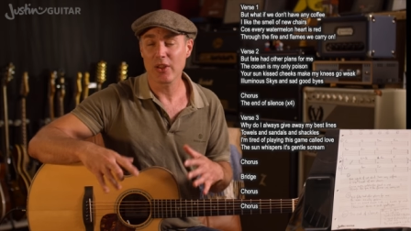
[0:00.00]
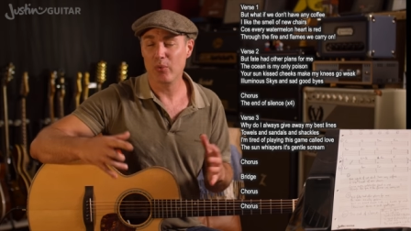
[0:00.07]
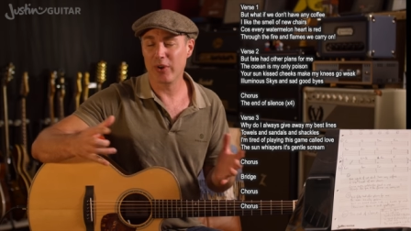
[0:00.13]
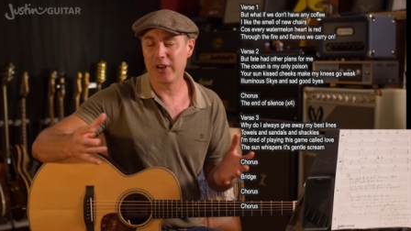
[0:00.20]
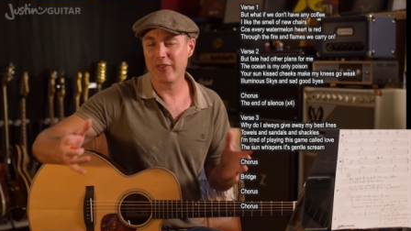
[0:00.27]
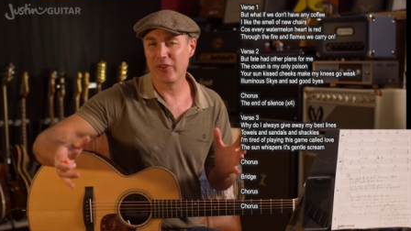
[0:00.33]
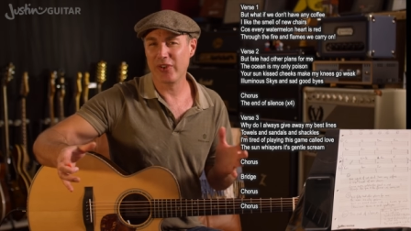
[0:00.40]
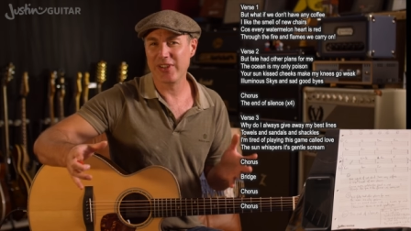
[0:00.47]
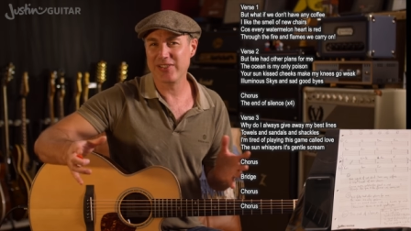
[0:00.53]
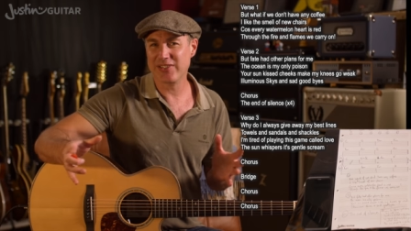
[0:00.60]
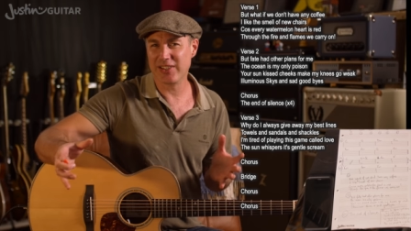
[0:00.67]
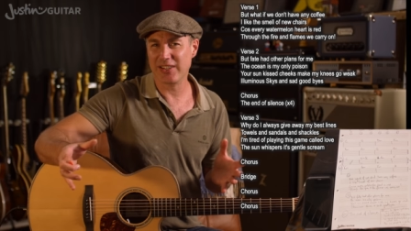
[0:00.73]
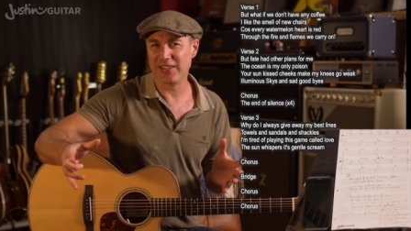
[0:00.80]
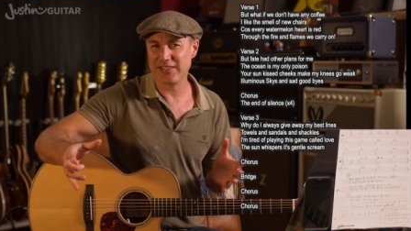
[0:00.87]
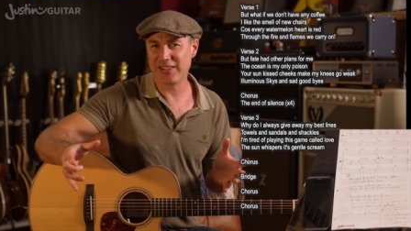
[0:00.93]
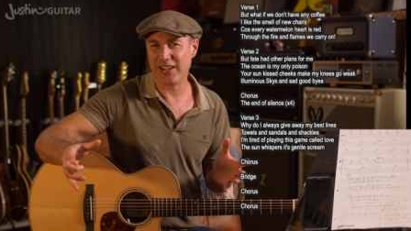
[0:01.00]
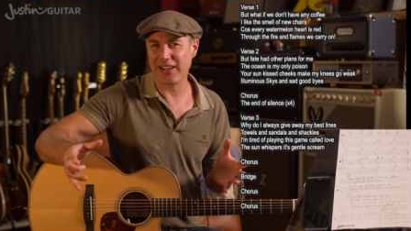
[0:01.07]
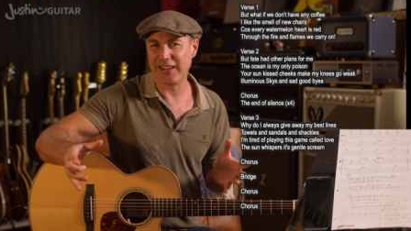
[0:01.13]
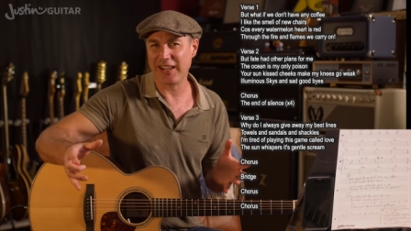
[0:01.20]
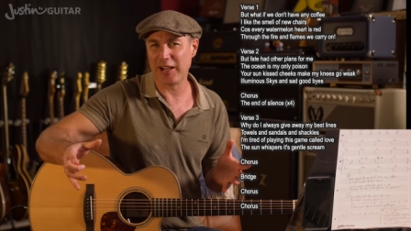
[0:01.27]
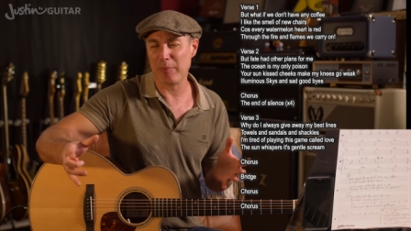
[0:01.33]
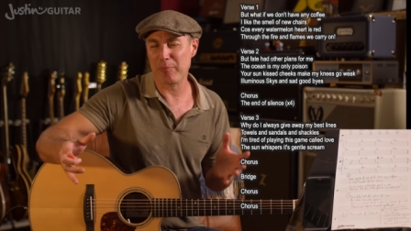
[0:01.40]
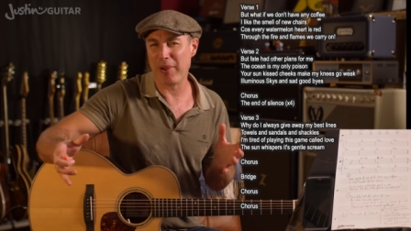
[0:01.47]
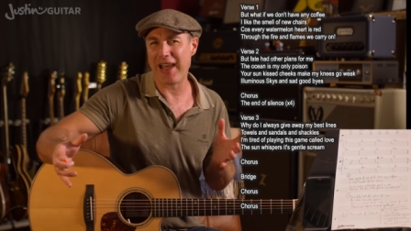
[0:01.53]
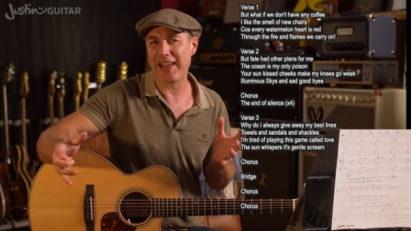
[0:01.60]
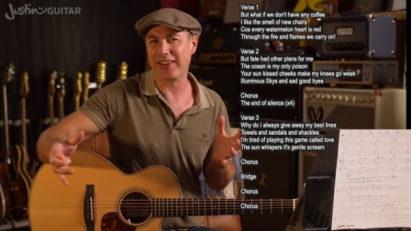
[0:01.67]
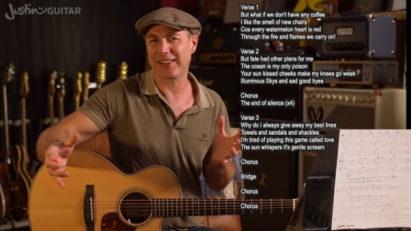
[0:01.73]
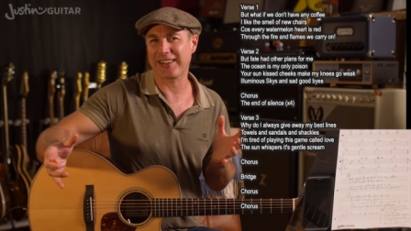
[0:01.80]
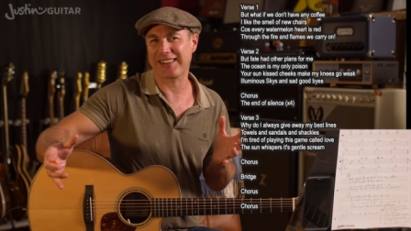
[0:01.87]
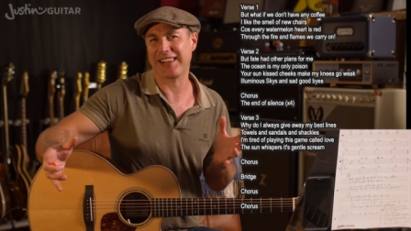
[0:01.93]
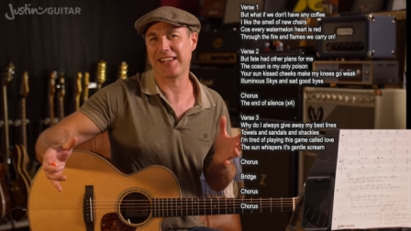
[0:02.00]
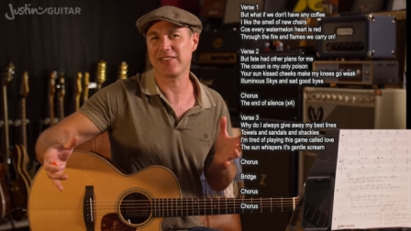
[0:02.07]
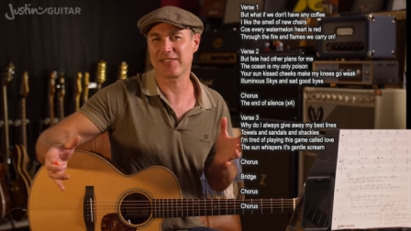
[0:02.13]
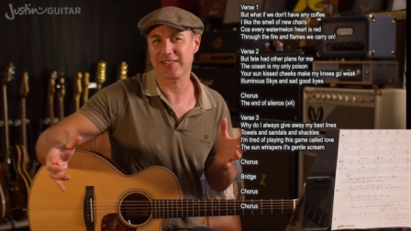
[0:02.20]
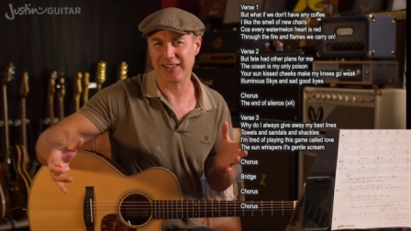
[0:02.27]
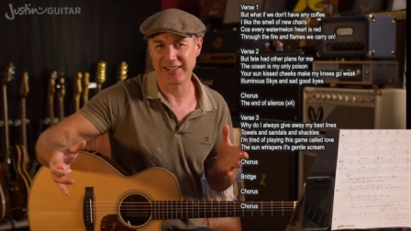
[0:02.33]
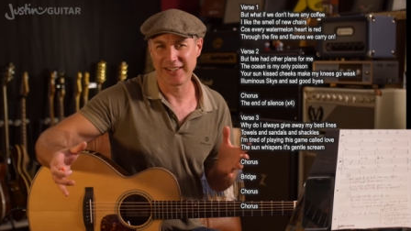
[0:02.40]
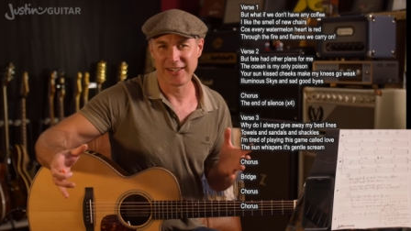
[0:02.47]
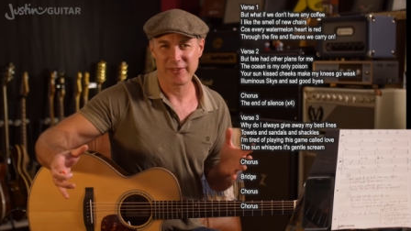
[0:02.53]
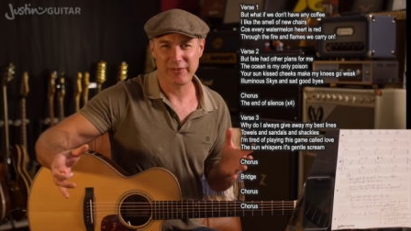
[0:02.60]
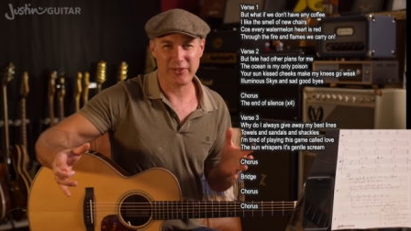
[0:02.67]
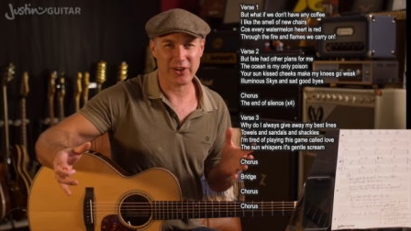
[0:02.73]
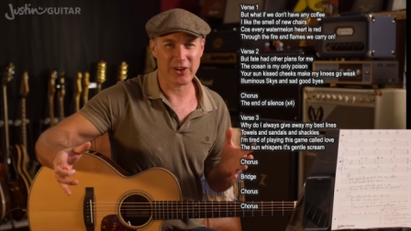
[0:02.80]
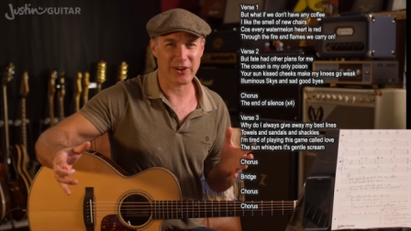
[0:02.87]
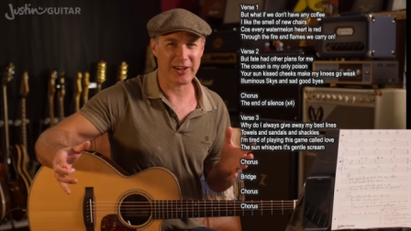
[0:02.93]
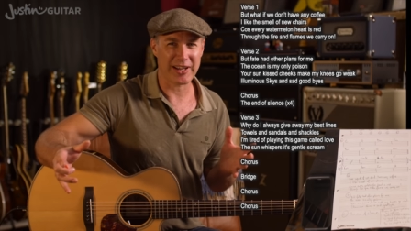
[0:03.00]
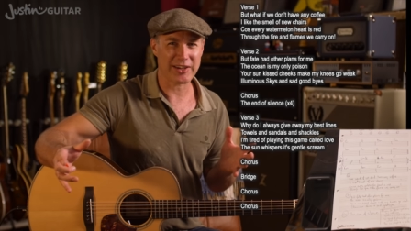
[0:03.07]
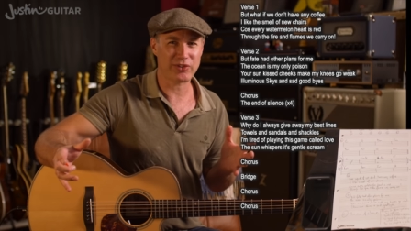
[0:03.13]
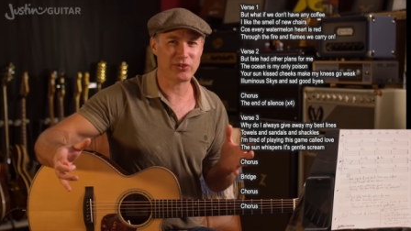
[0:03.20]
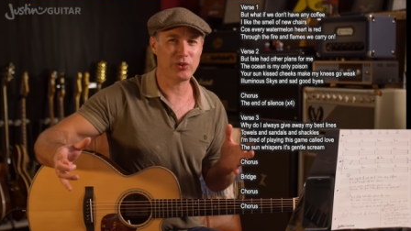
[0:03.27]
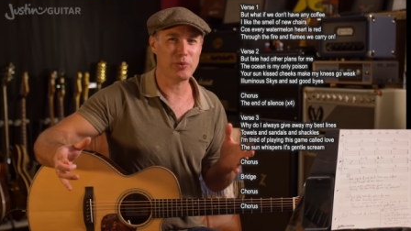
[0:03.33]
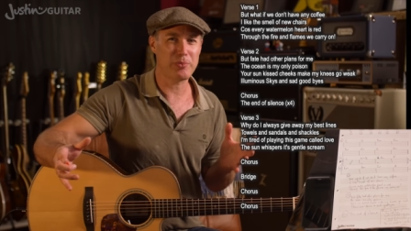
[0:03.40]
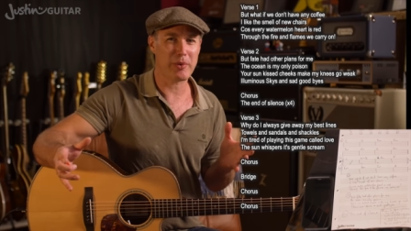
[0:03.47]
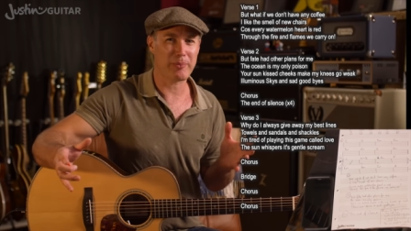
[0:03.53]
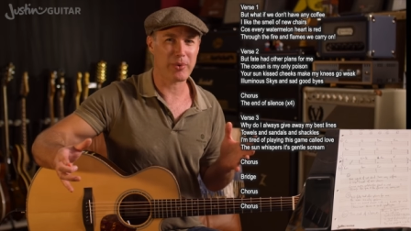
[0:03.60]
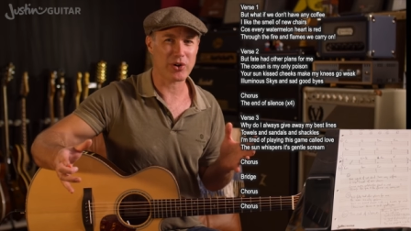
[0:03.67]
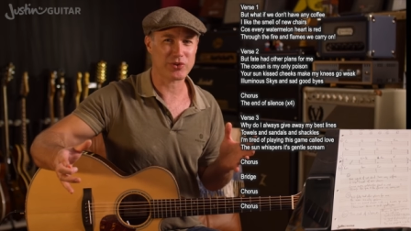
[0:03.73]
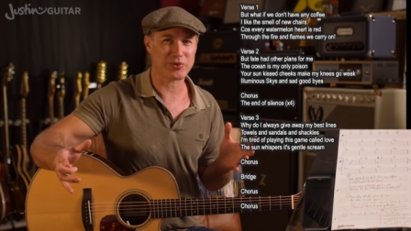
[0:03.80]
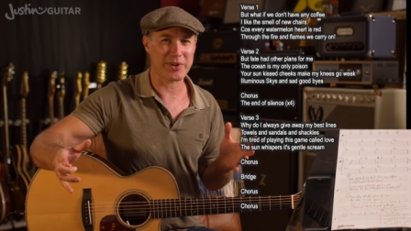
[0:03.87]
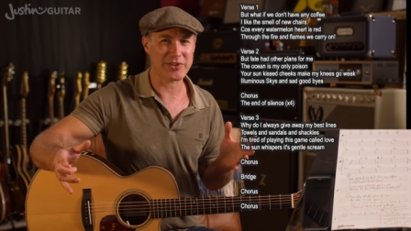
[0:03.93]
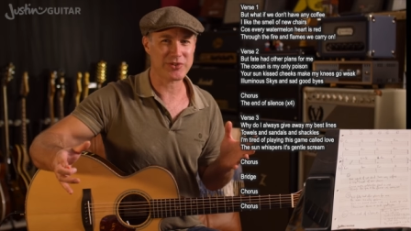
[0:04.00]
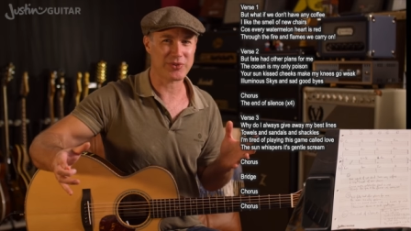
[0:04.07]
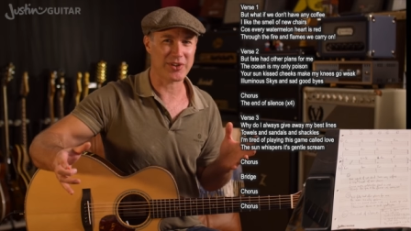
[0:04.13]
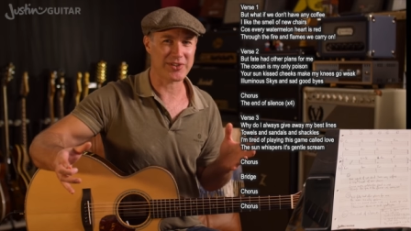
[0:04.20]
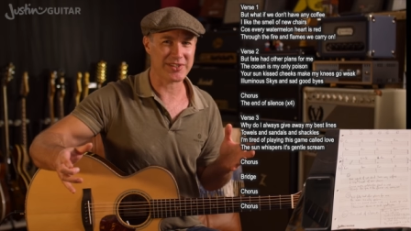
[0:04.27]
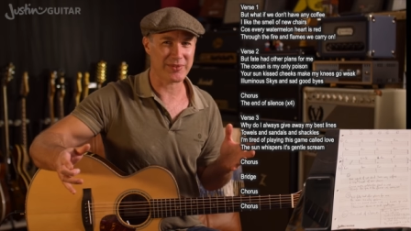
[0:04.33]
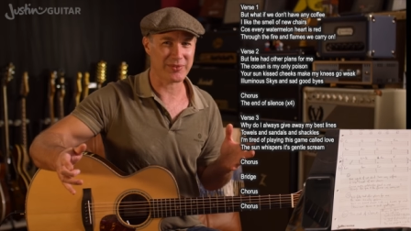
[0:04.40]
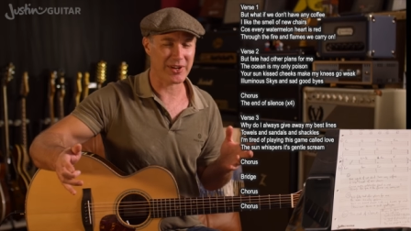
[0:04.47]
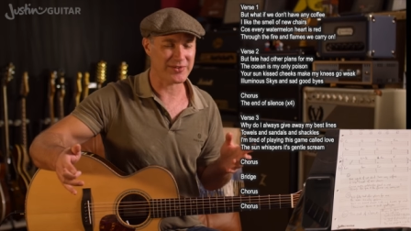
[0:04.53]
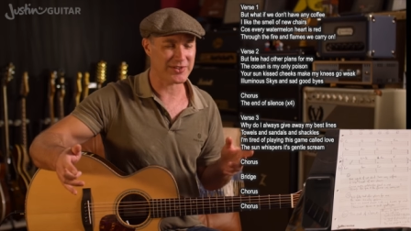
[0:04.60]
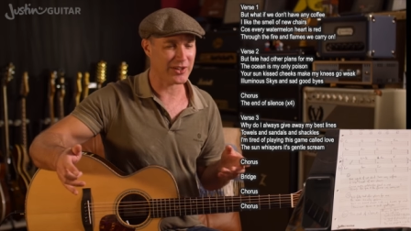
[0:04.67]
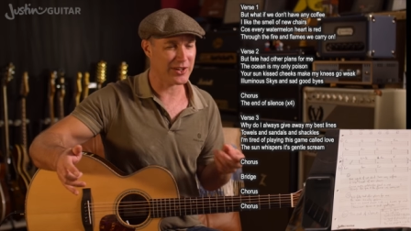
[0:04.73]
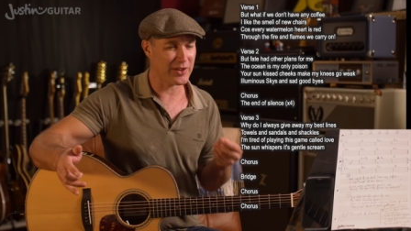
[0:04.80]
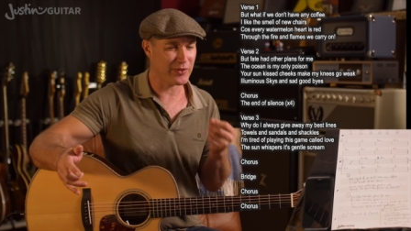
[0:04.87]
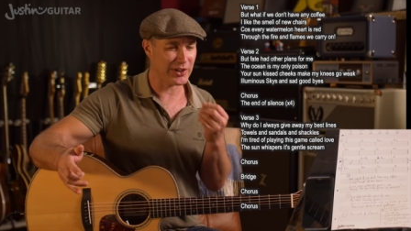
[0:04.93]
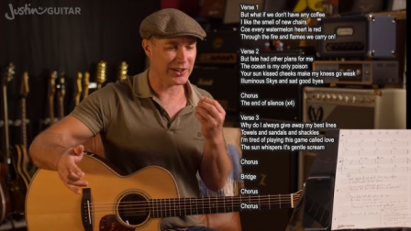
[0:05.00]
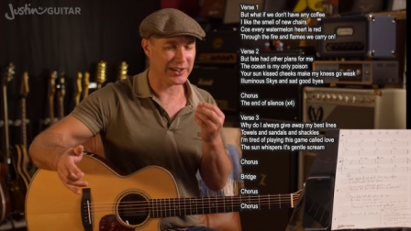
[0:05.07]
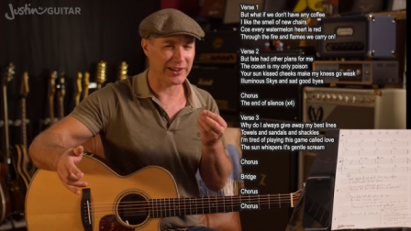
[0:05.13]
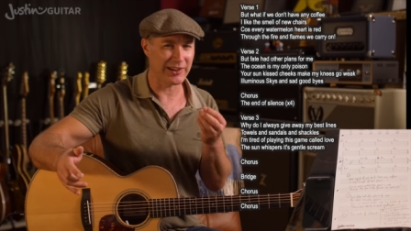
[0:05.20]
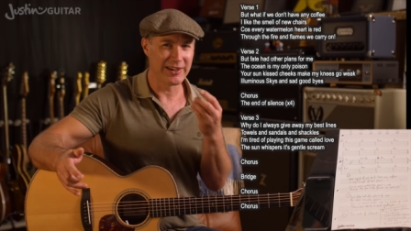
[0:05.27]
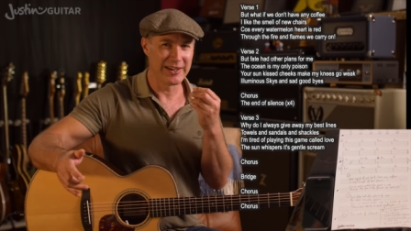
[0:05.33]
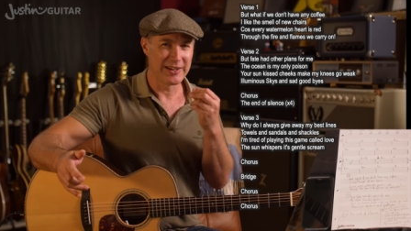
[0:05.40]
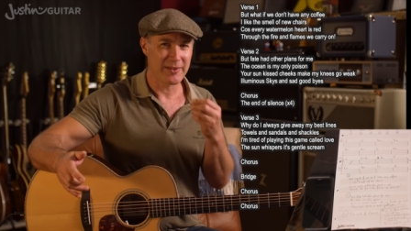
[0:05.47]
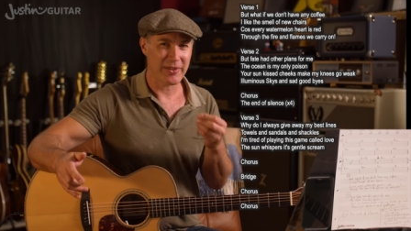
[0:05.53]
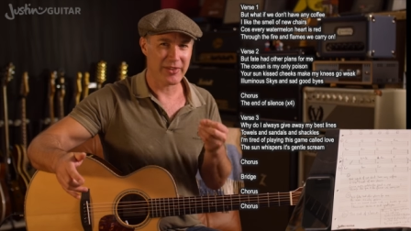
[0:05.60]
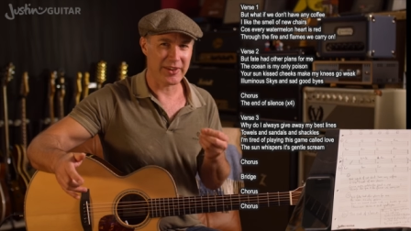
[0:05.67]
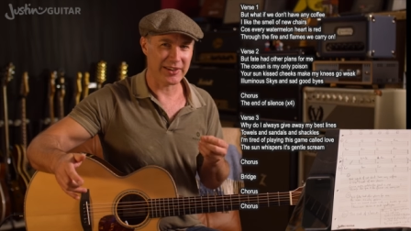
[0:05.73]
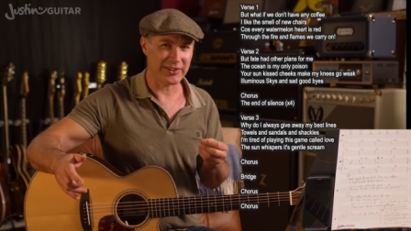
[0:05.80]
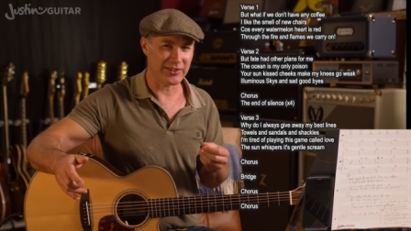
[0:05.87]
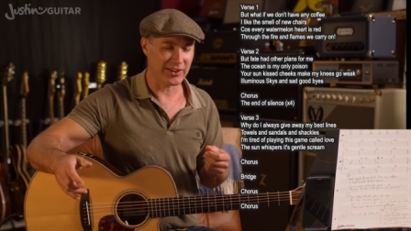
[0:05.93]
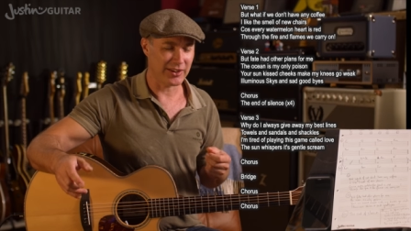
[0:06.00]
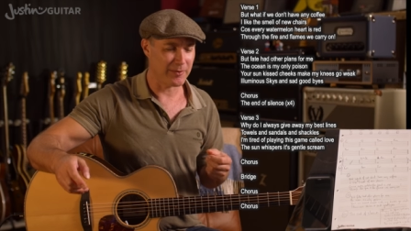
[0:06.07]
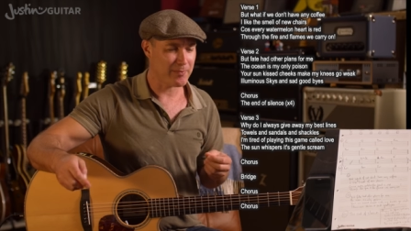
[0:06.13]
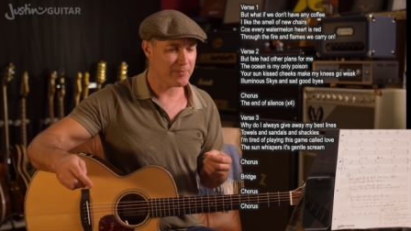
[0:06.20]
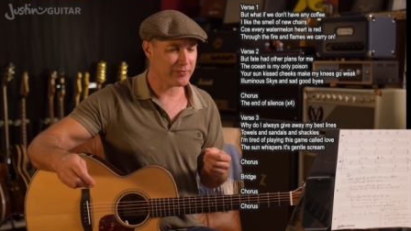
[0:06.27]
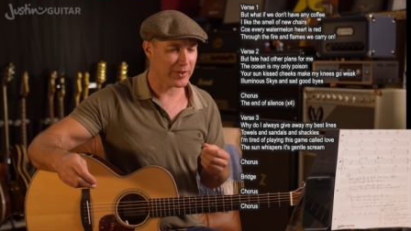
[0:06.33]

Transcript: Whatever it is, to, it's kind of like a palate cleanser. If you go to like super posh restaurants, sometimes they'll give you a little thing to